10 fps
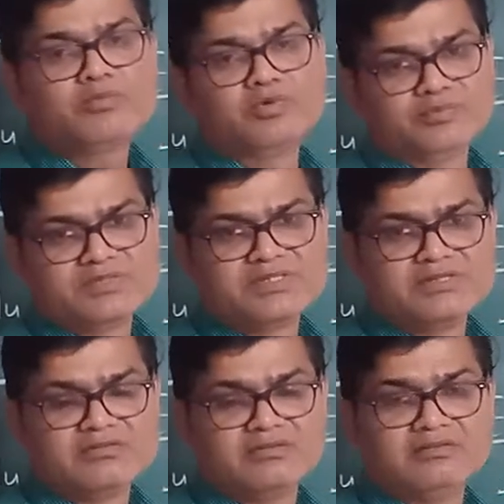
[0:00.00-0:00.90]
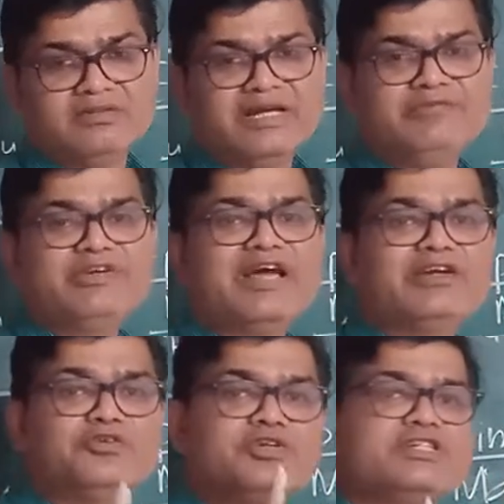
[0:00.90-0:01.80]
of groups, then we
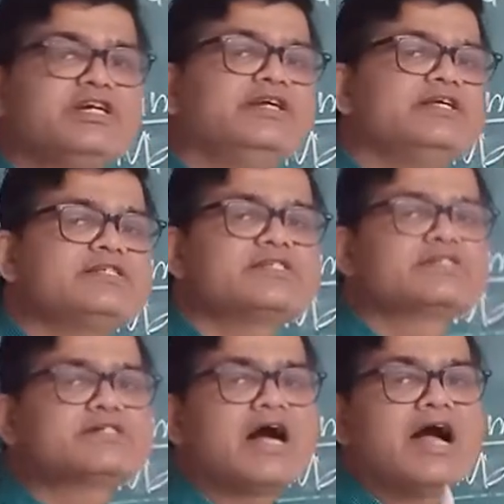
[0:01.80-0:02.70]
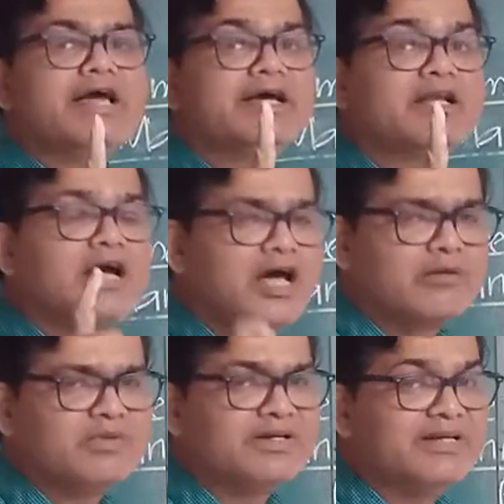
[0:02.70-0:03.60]
cannot say it is chiral
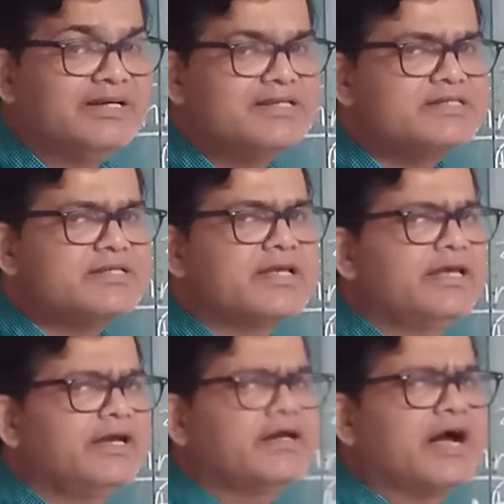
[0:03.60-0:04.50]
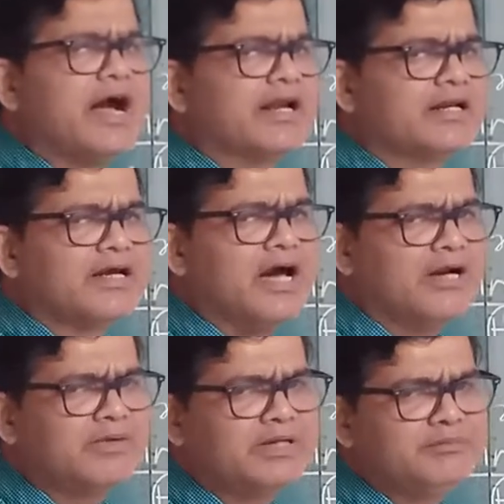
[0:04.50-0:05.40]
carbon. It is a chiral
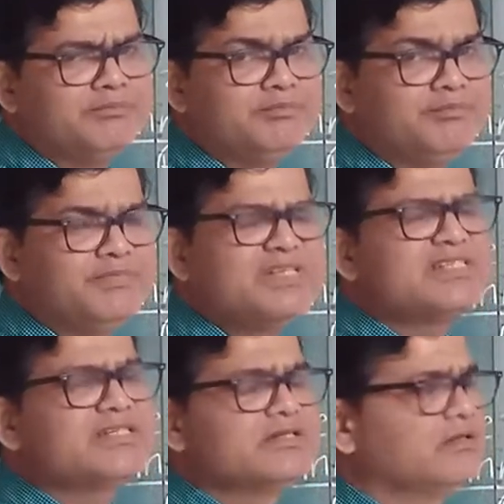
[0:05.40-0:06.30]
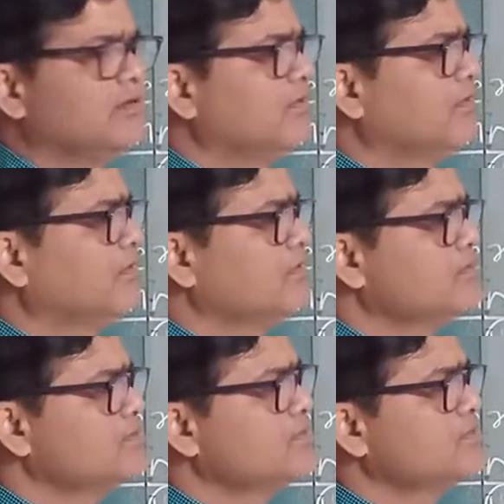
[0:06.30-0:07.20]
carbon, means
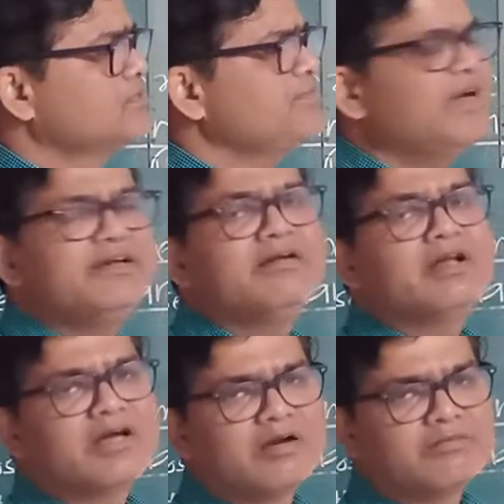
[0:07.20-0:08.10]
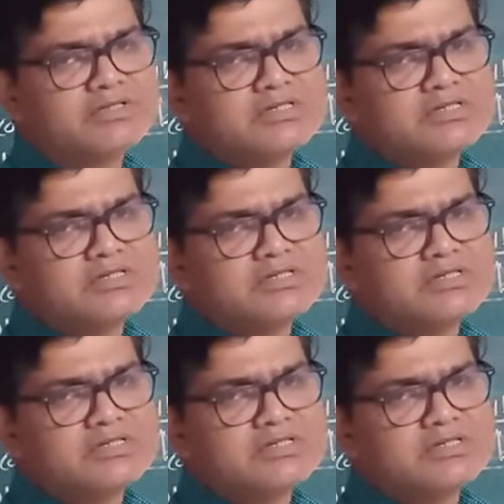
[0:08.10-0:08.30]
symmetrical carbon.